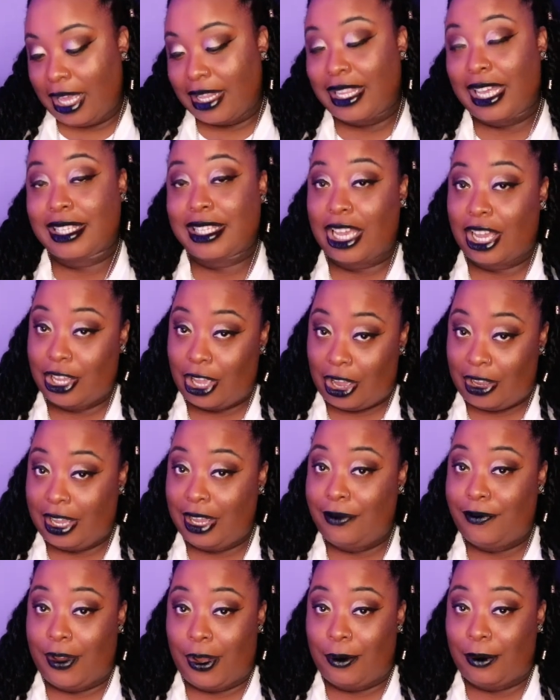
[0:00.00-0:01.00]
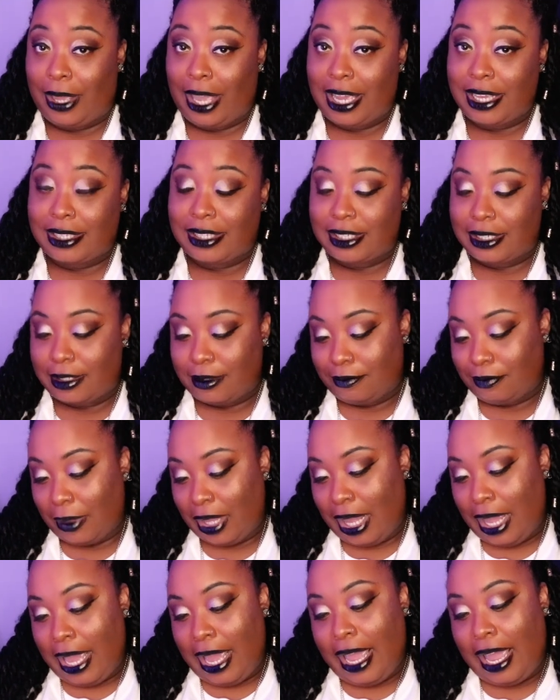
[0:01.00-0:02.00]
That's how y'all get phone cases.
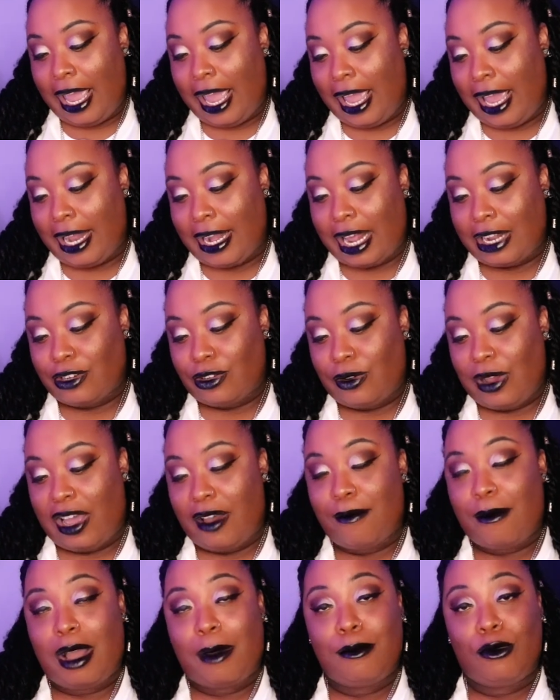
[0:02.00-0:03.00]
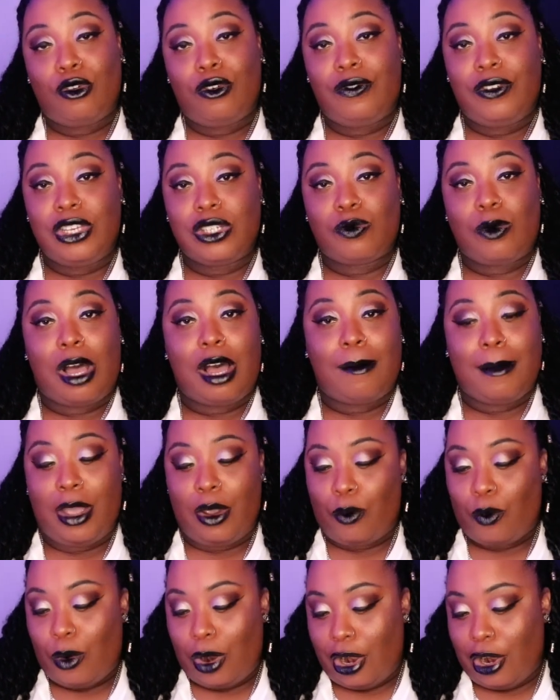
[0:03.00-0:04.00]
And I do have my movies while I'm
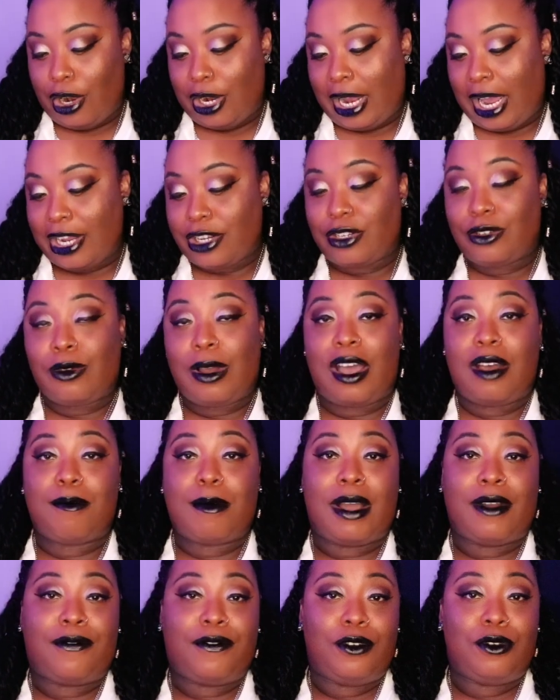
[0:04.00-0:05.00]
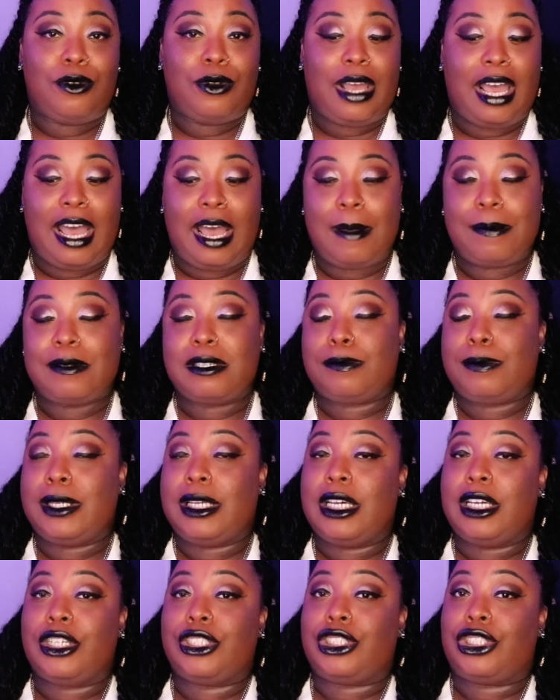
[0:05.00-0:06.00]
at work. I do have my food apps
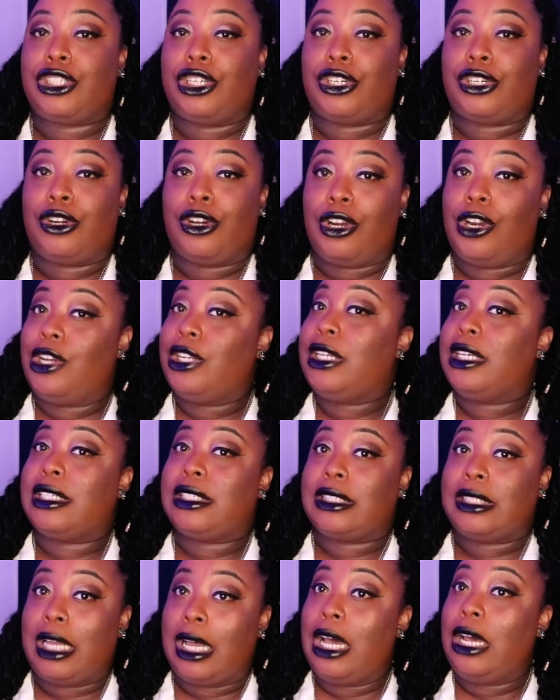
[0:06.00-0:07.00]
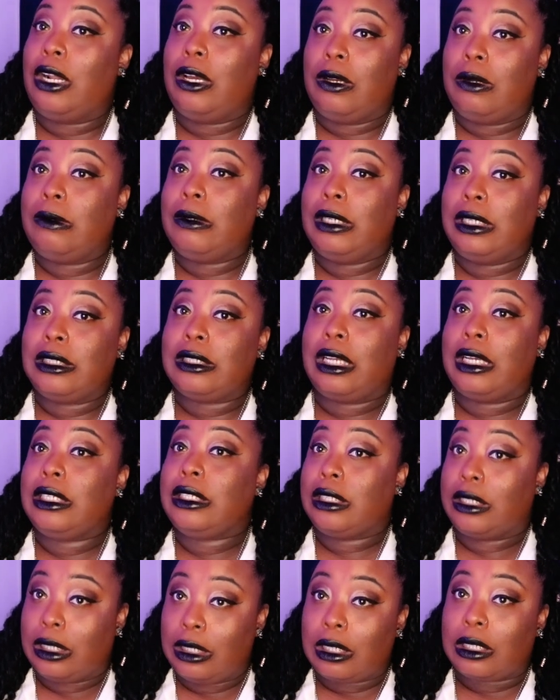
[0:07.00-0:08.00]
because your girl does not always like
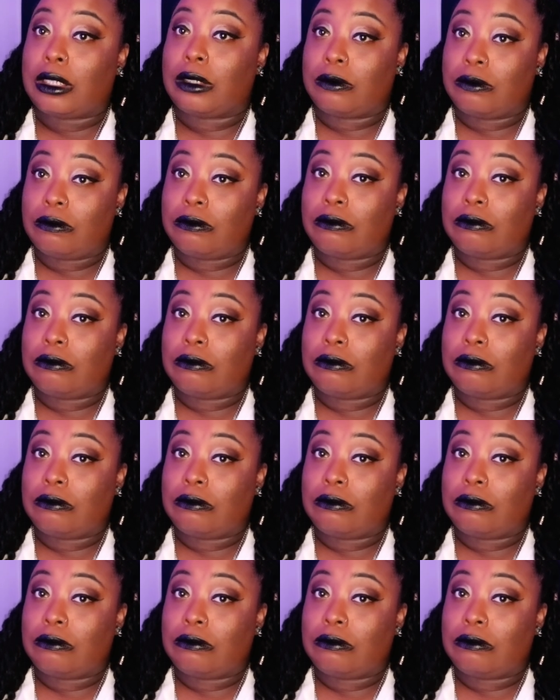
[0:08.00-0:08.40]
to cook.